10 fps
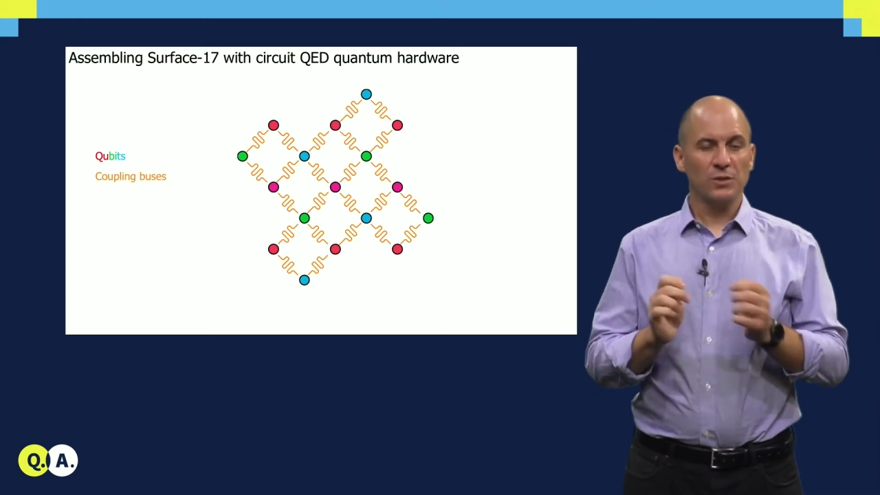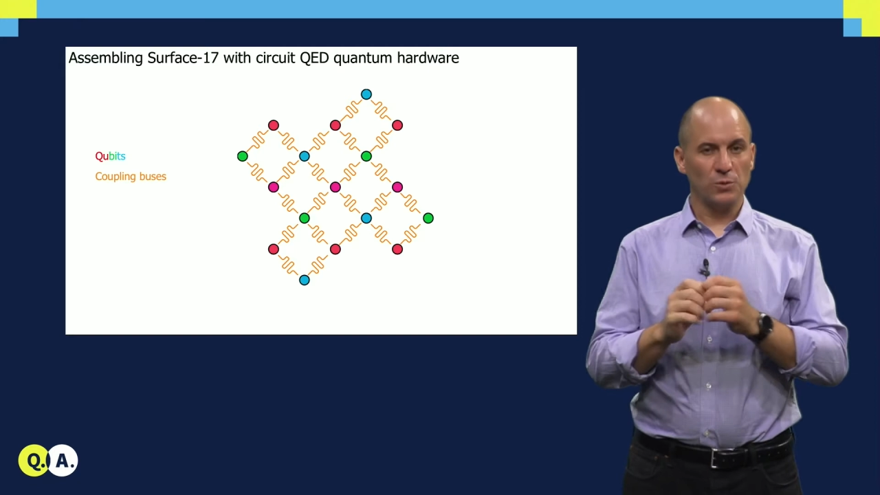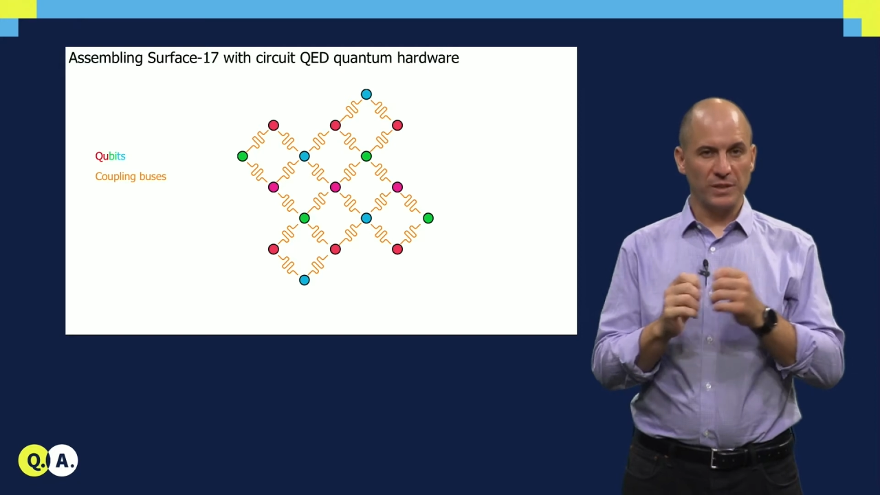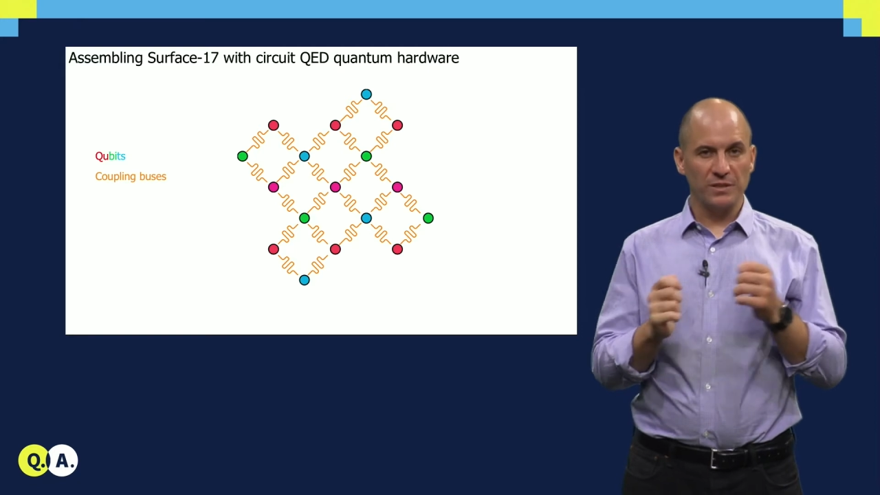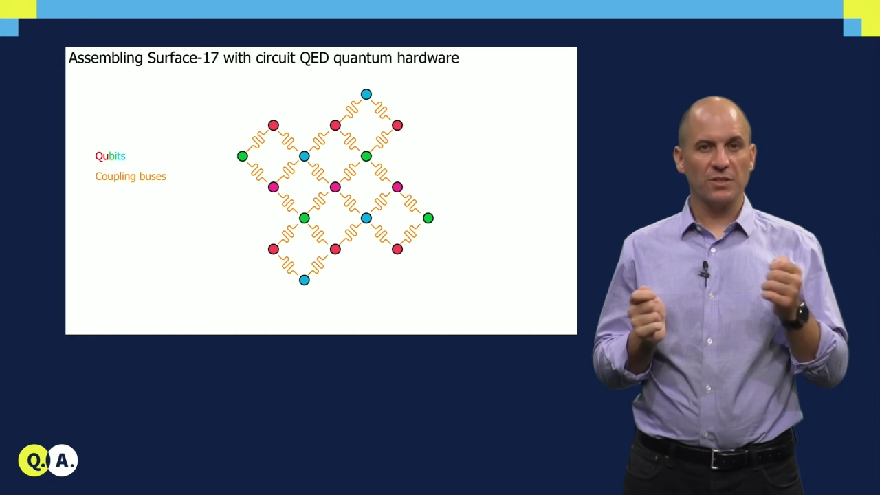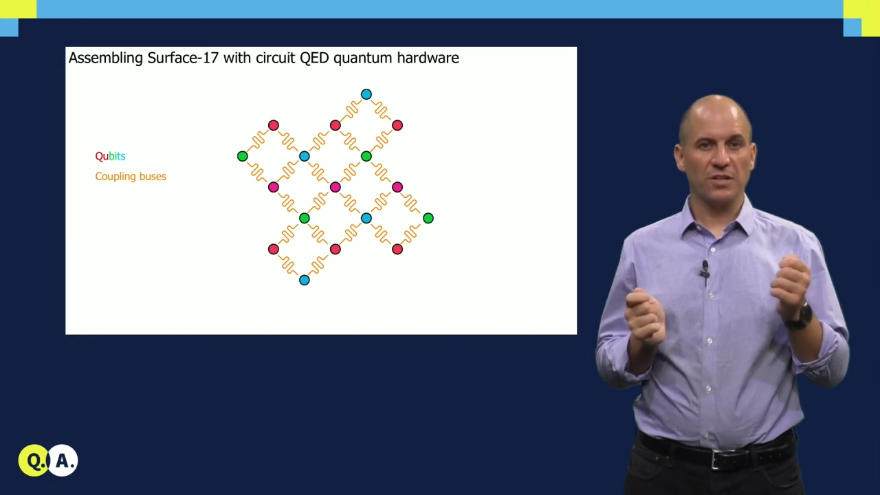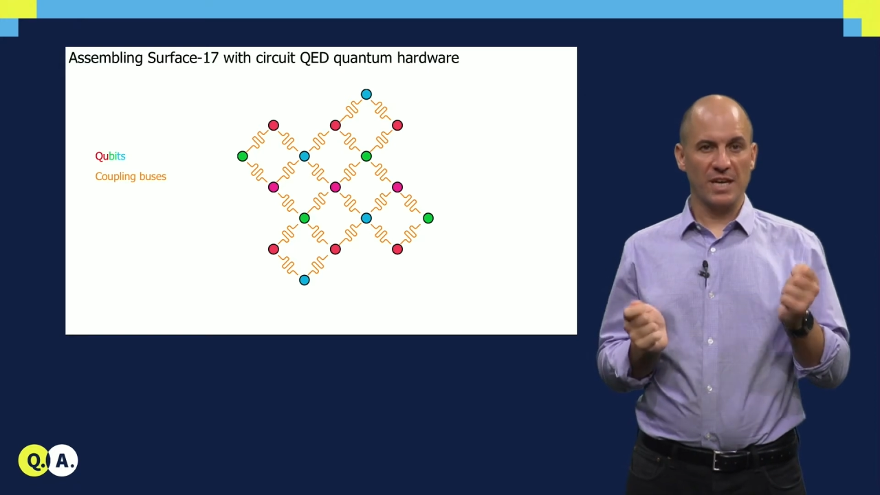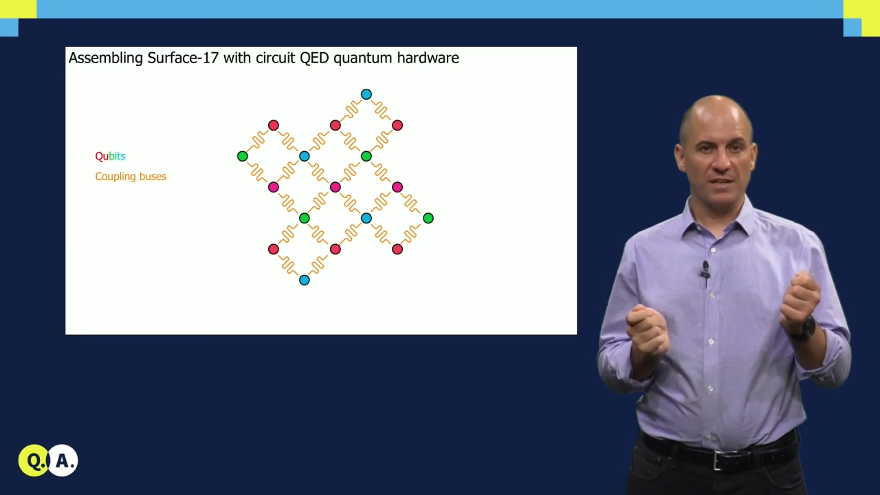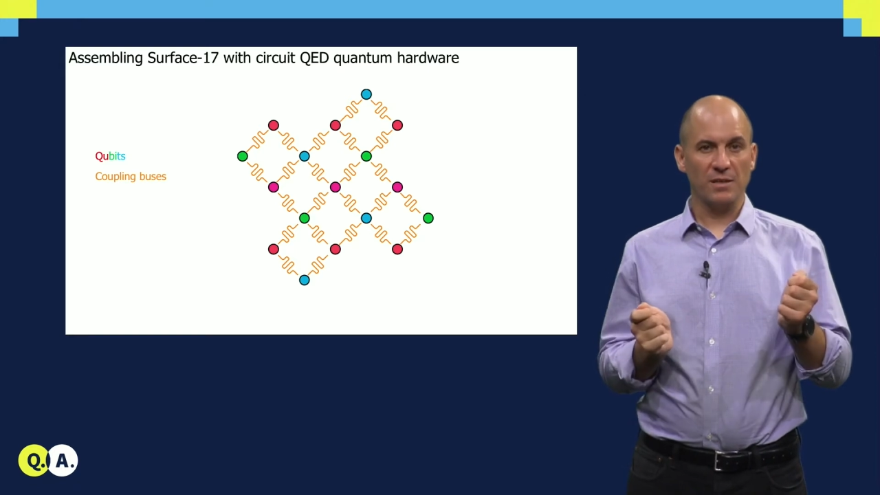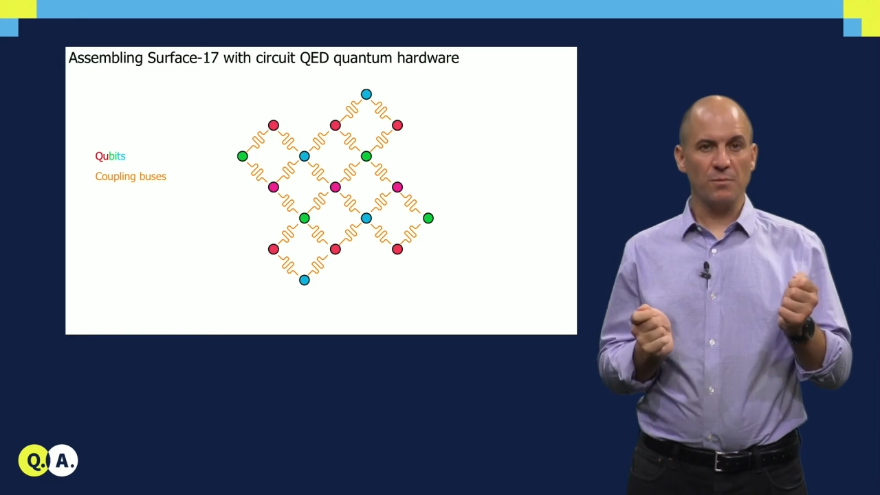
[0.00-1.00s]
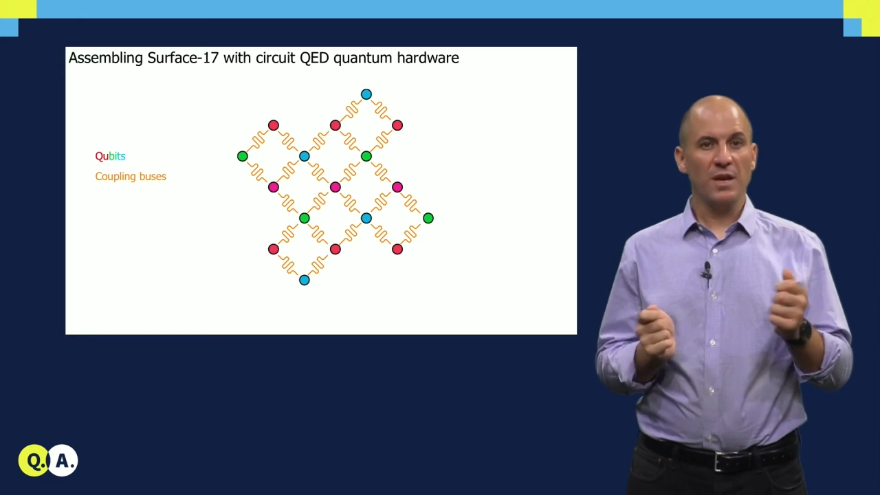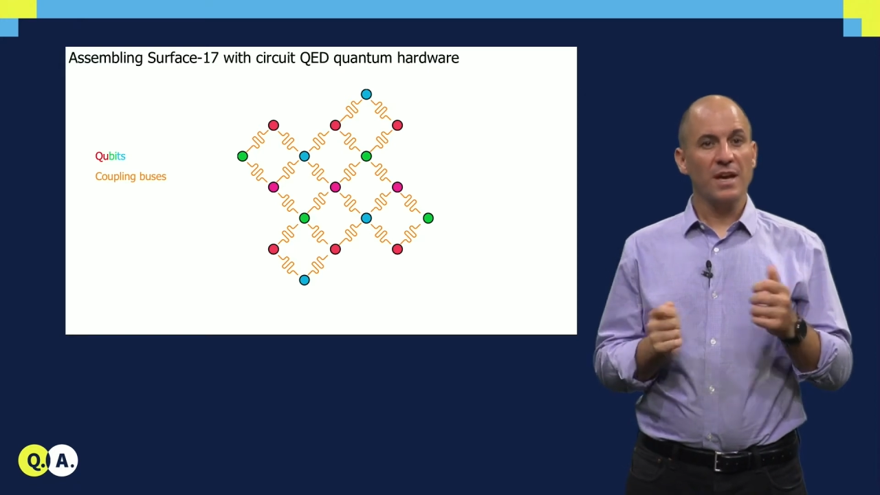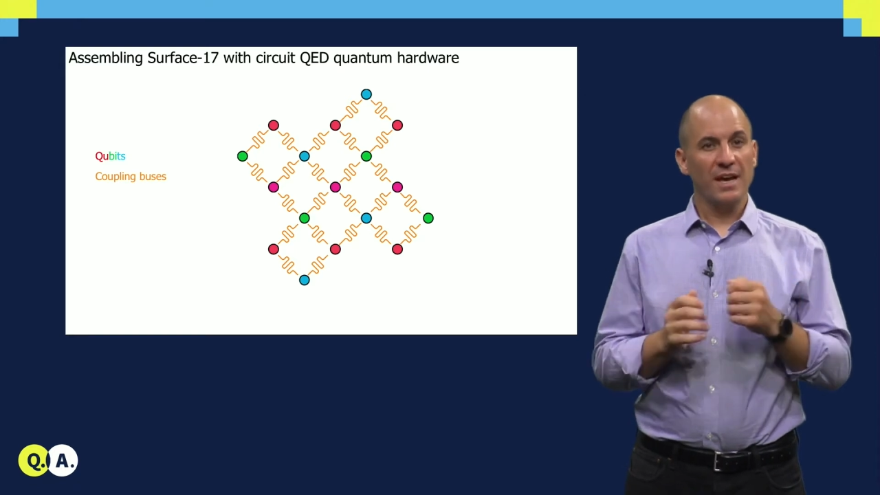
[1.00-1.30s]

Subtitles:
to interconnect them,